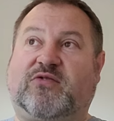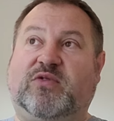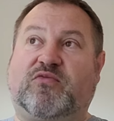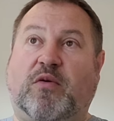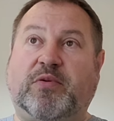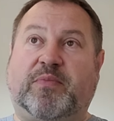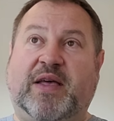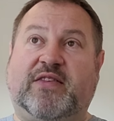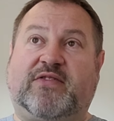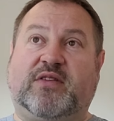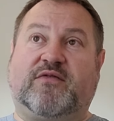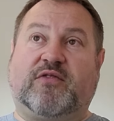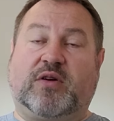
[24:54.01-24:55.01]
with Robert
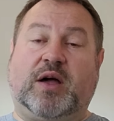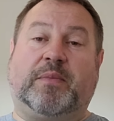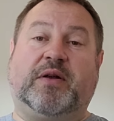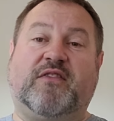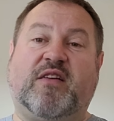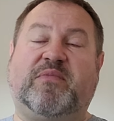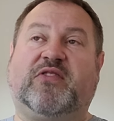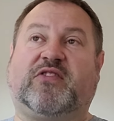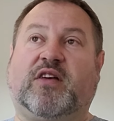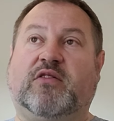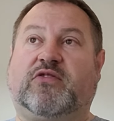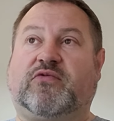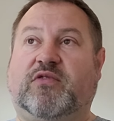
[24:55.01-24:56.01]
Peston for a couple of
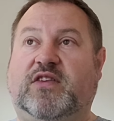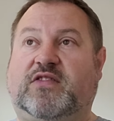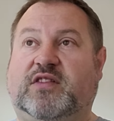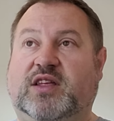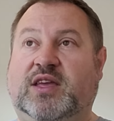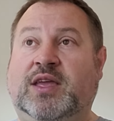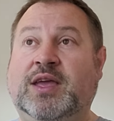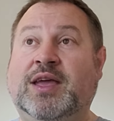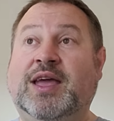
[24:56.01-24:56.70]
episodes recently,